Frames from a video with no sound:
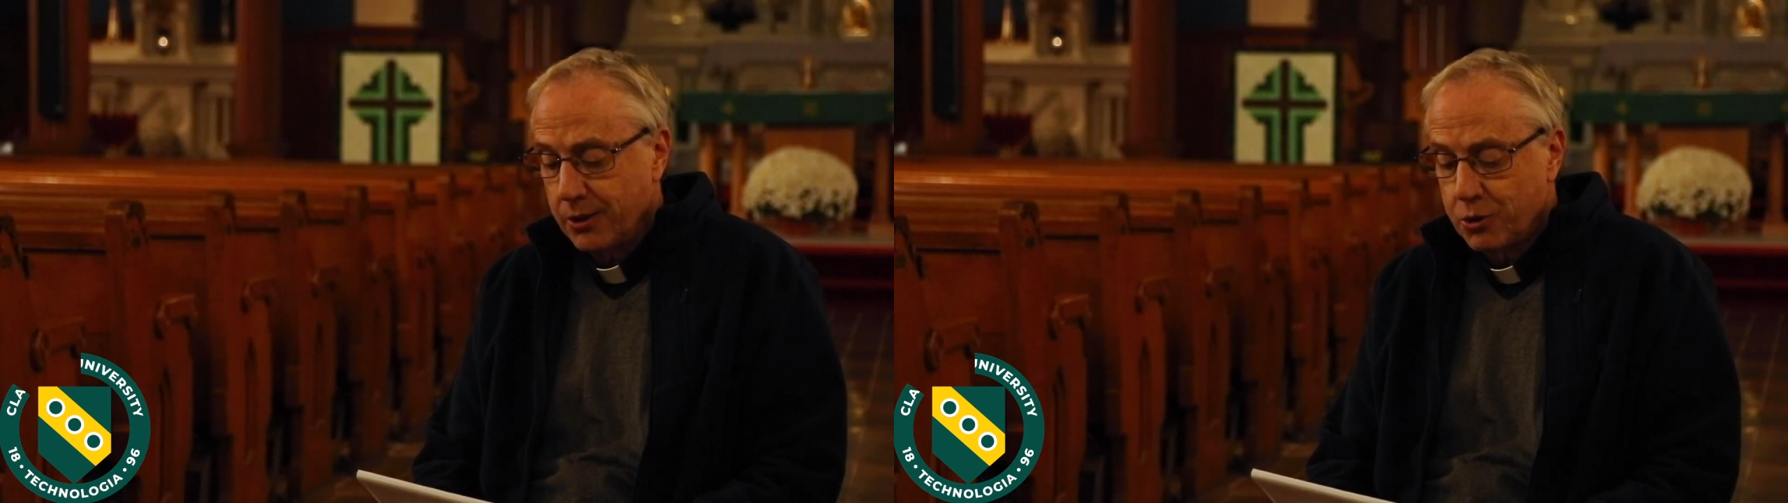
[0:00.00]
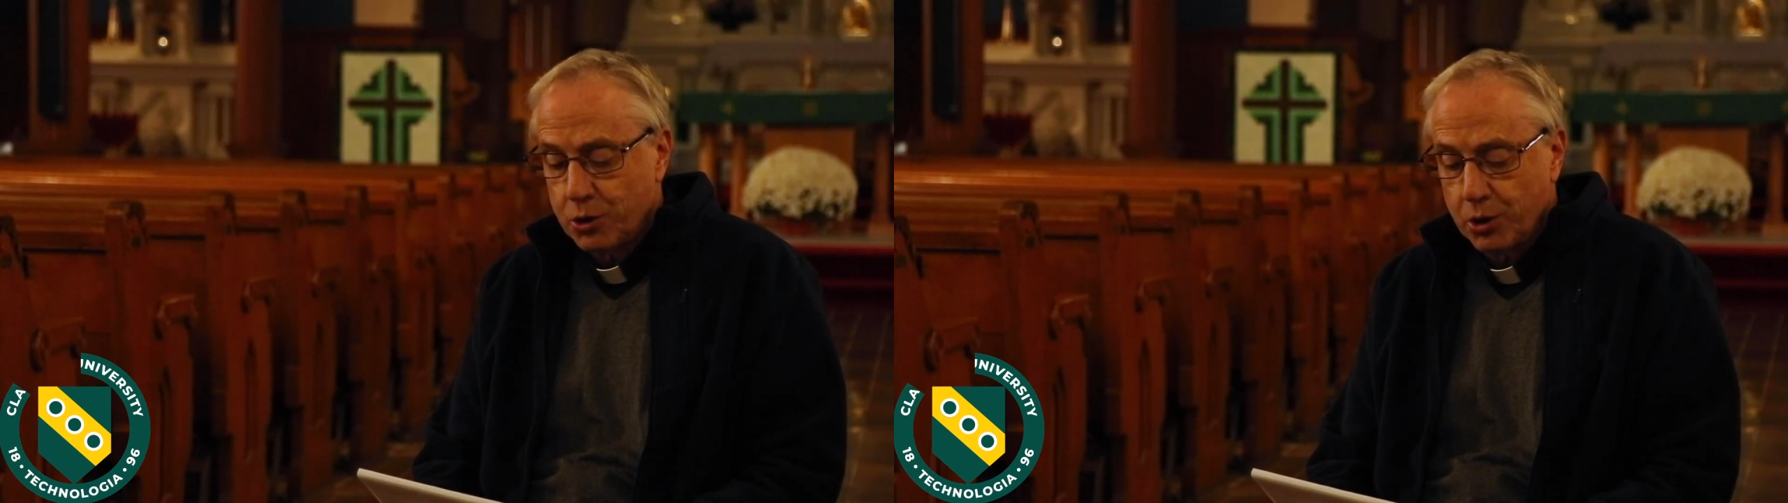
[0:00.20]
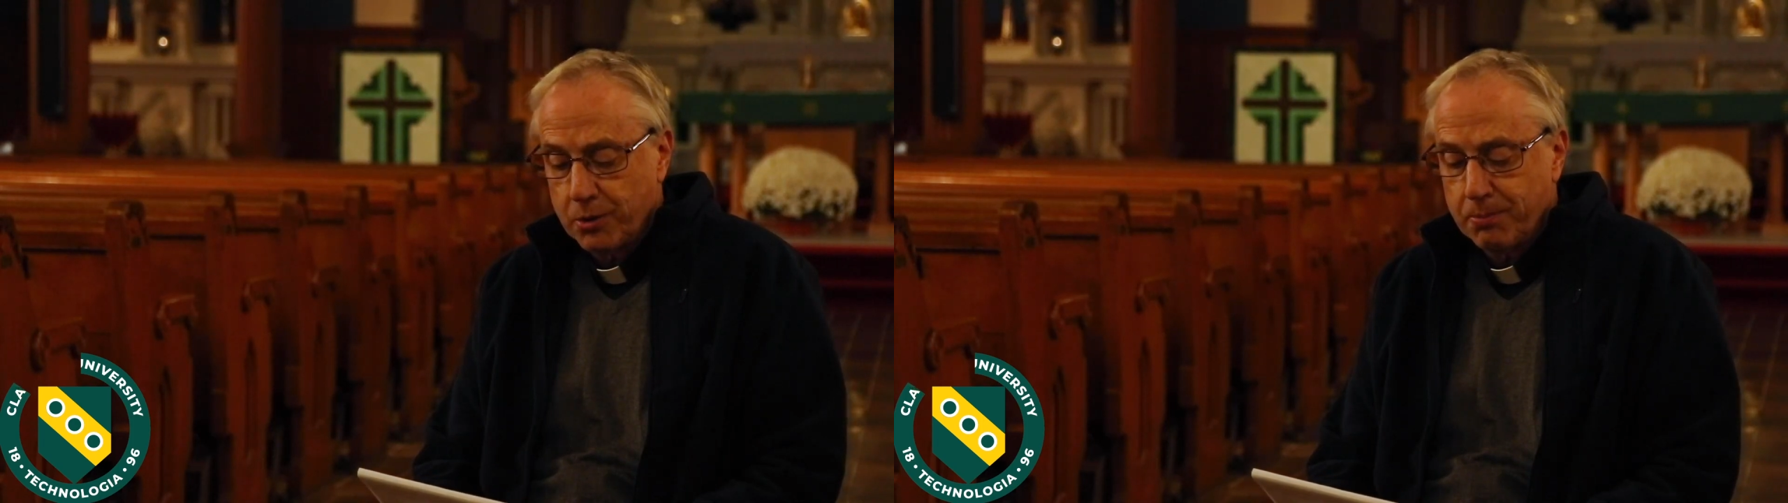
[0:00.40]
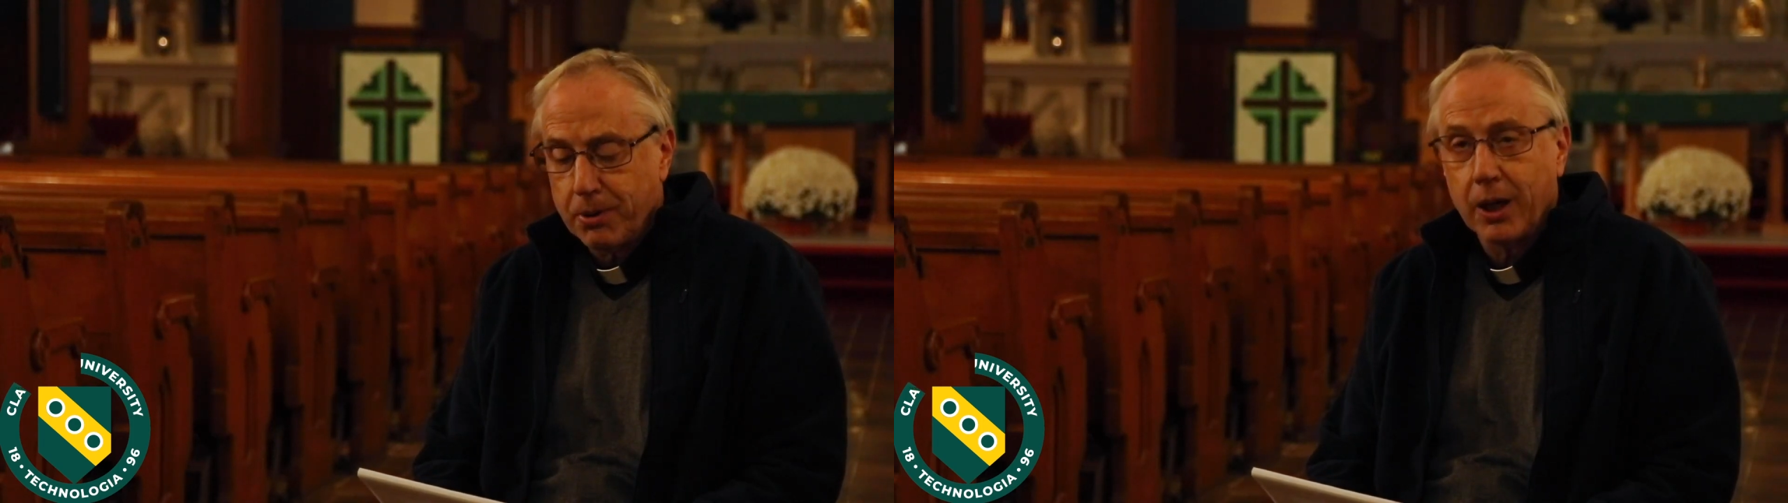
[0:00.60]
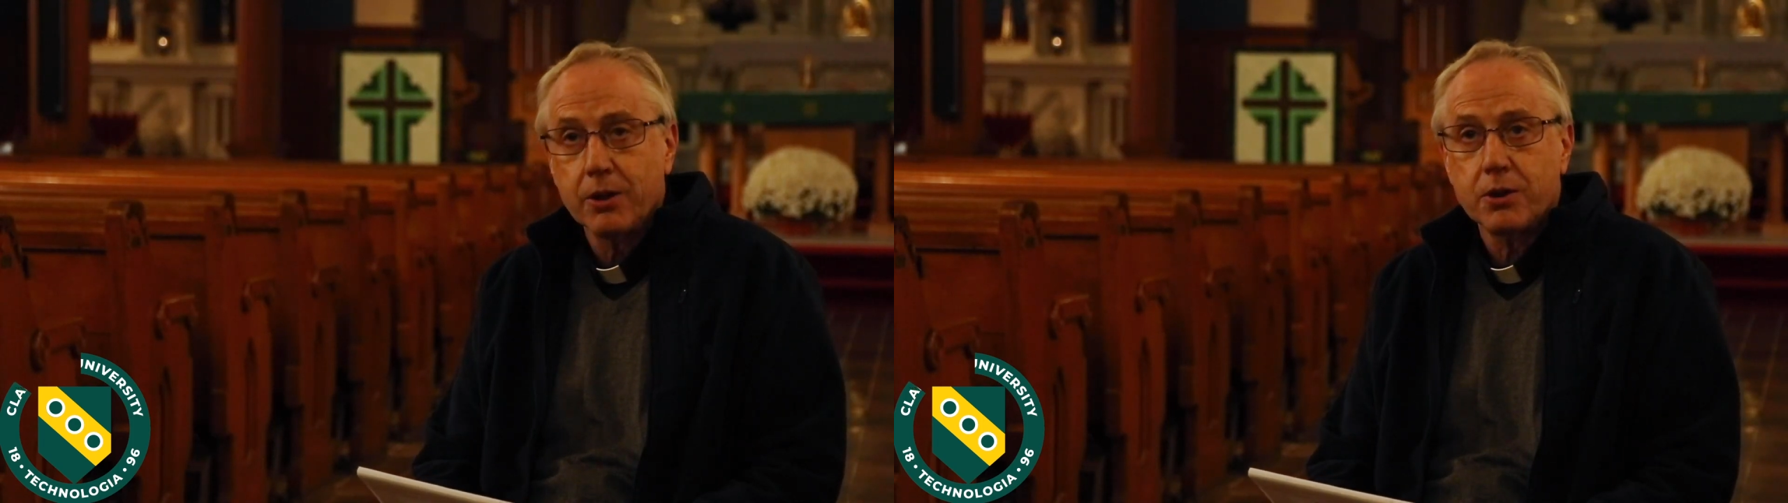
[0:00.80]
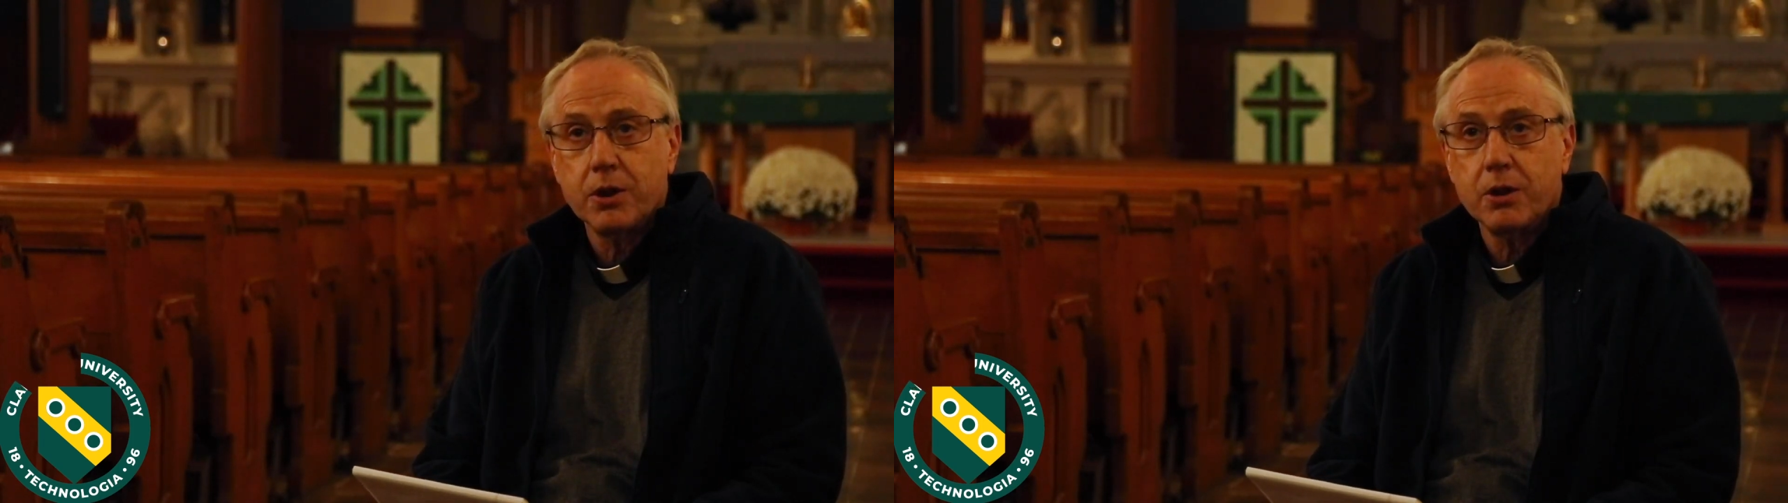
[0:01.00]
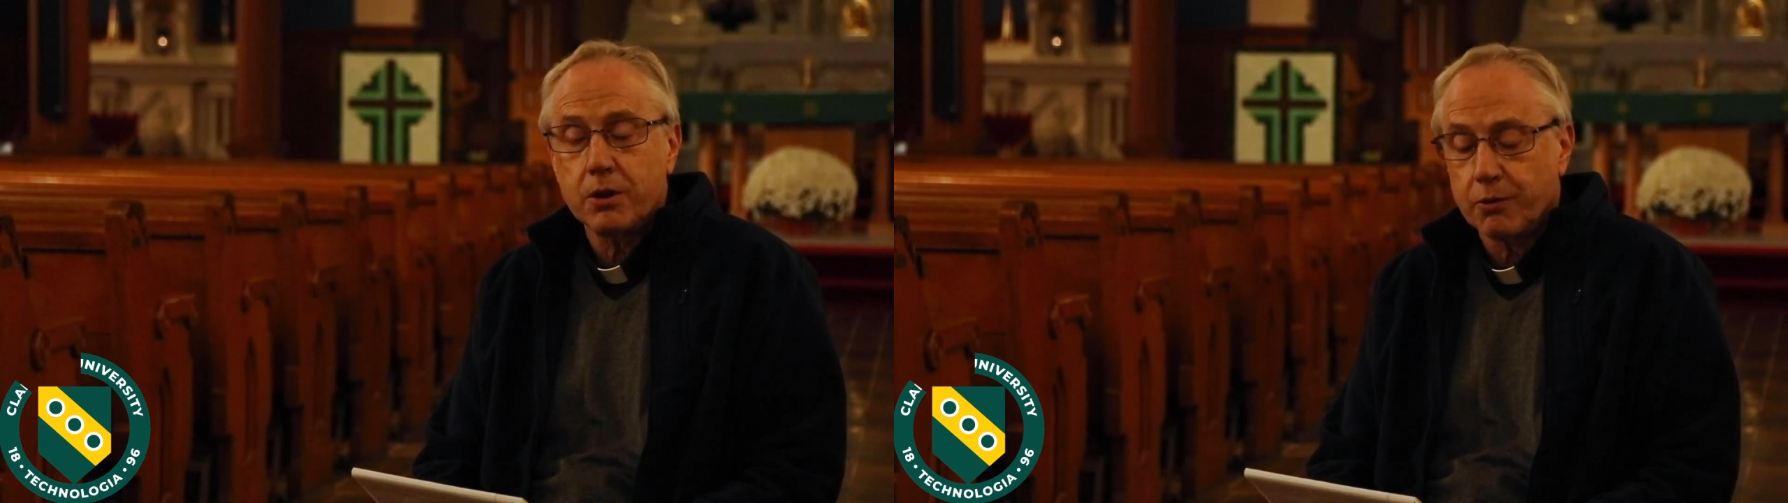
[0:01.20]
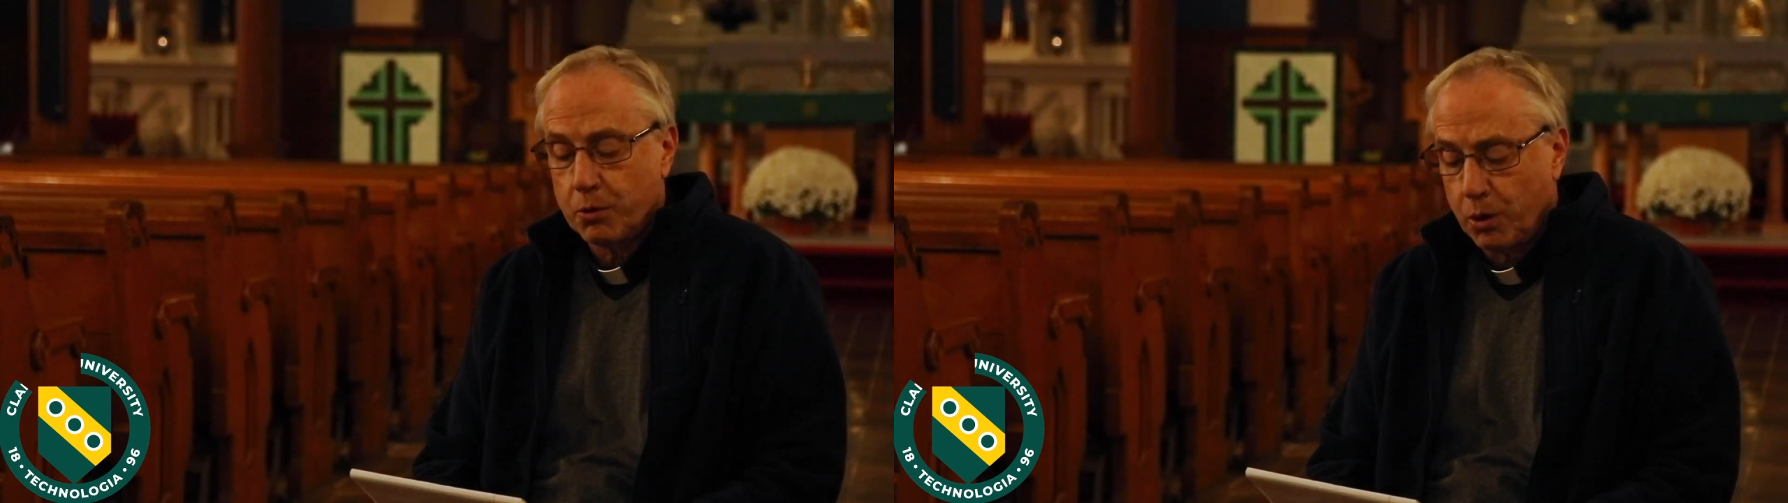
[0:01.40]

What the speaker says: on certain policies of,